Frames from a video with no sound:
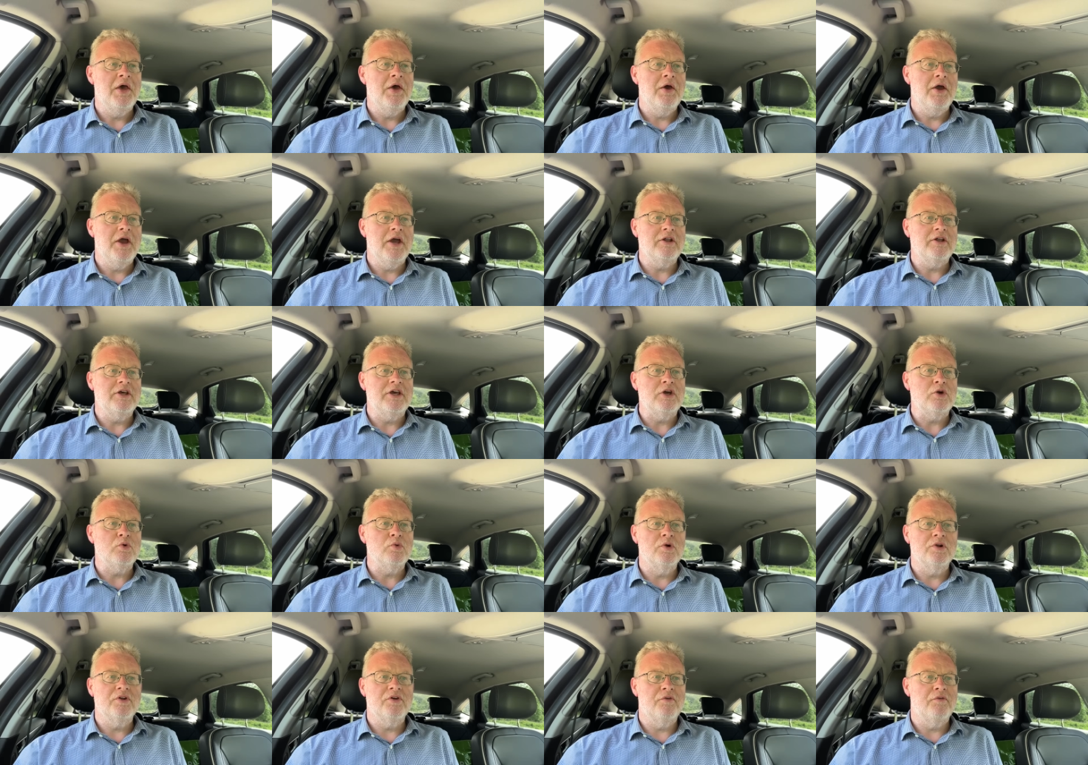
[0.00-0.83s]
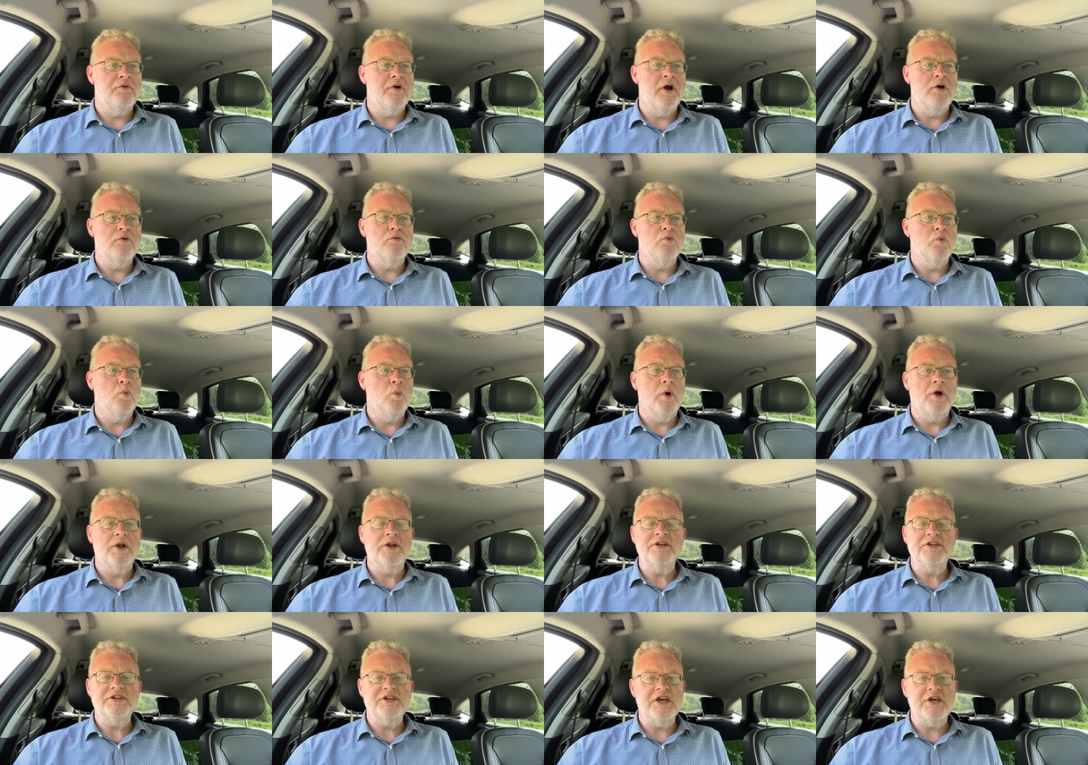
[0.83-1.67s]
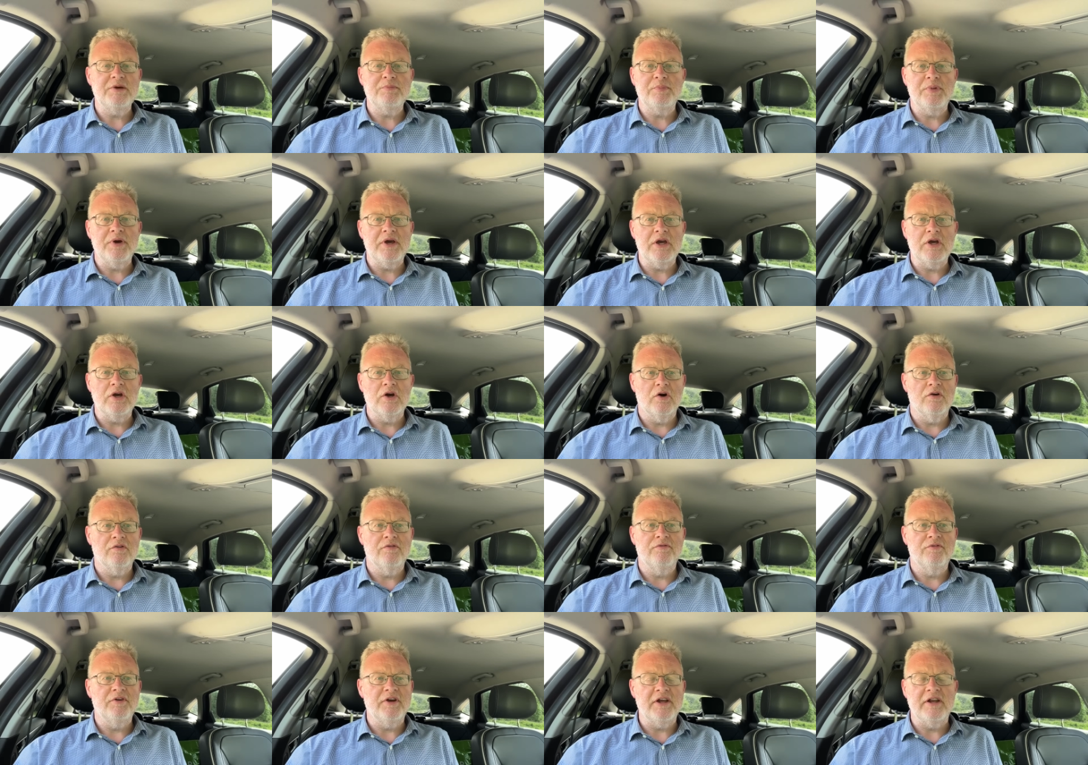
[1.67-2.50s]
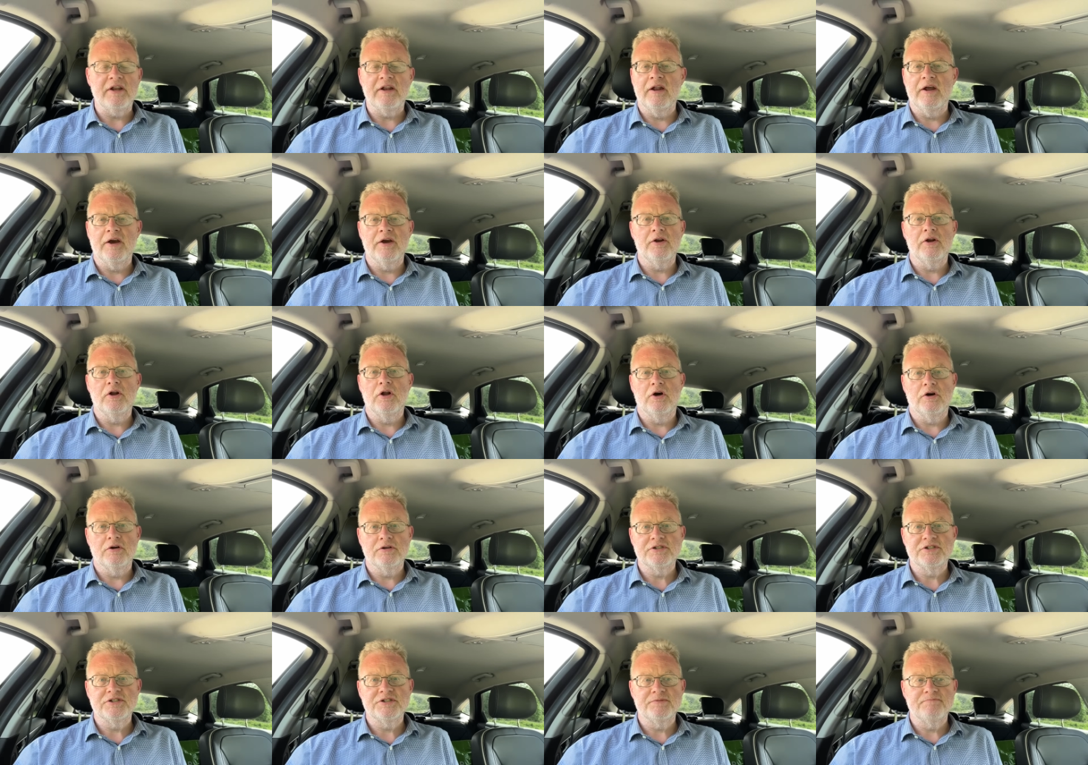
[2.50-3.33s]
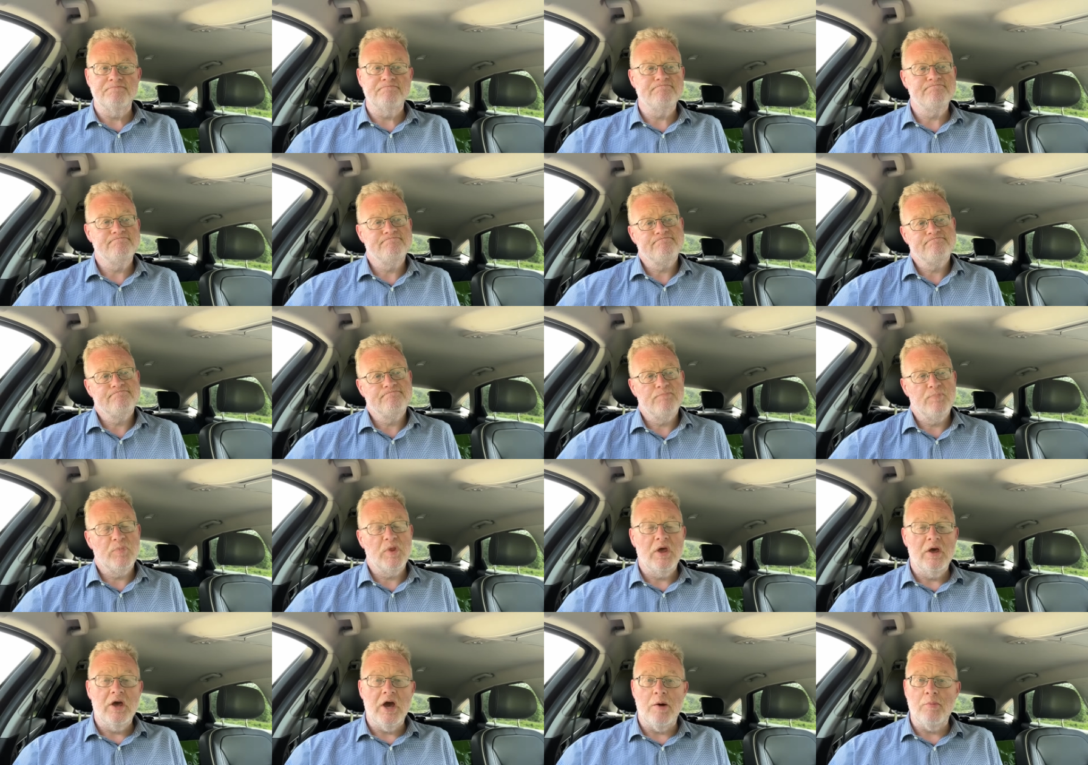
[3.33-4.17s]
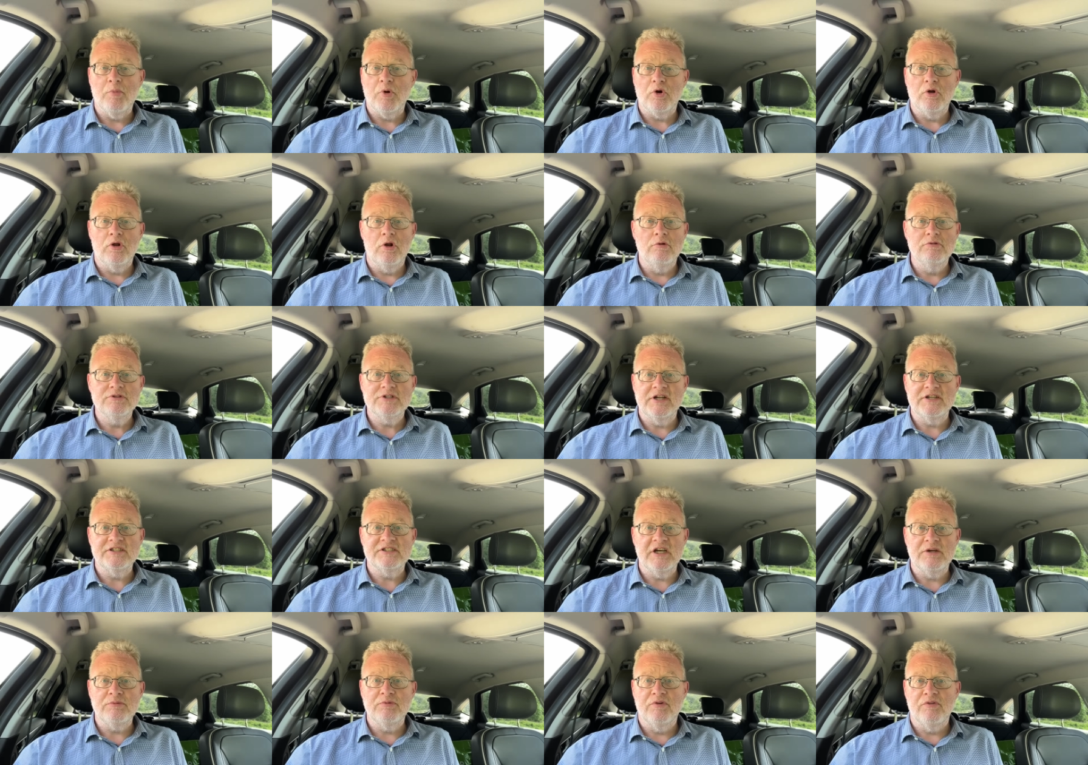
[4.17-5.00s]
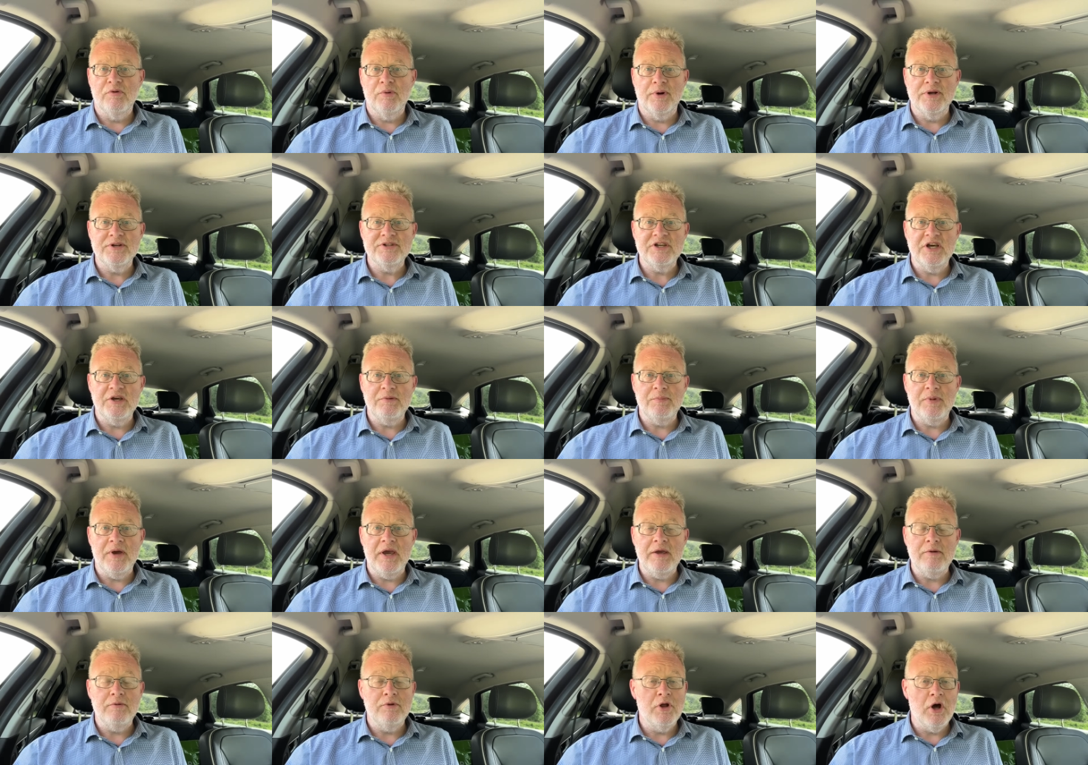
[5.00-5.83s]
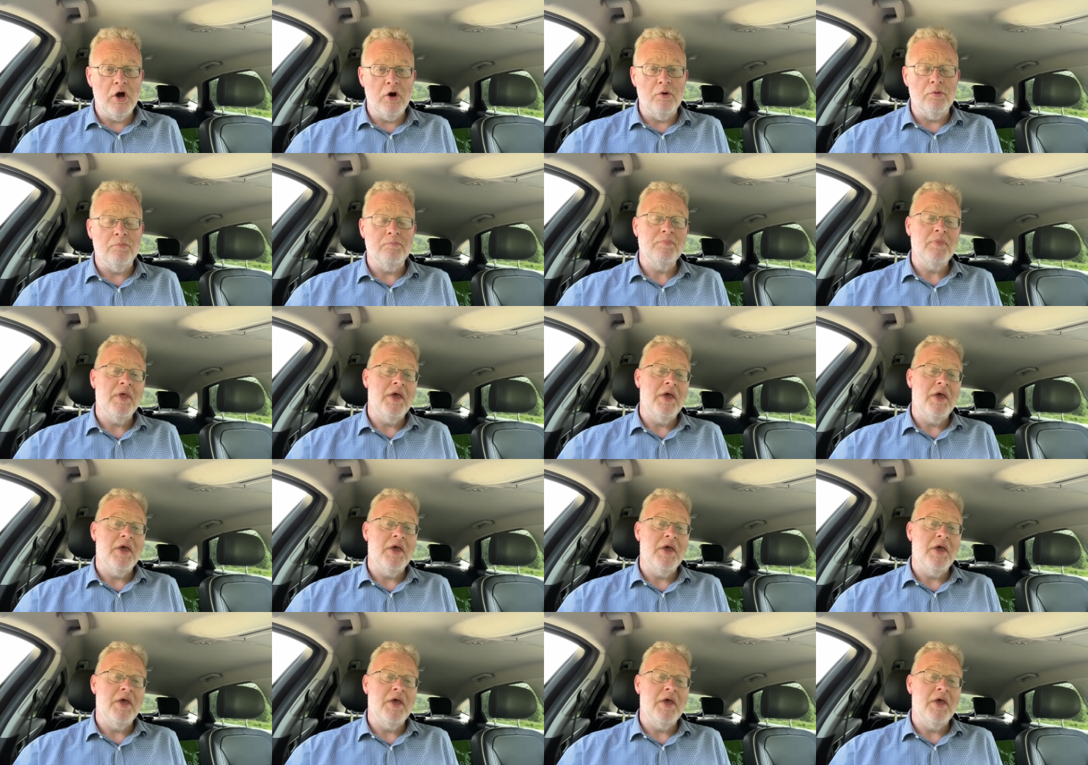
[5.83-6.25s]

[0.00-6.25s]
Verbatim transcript: it equaled around one dB of feed line loss. Am I going to lose any sleep over 1 dB? No,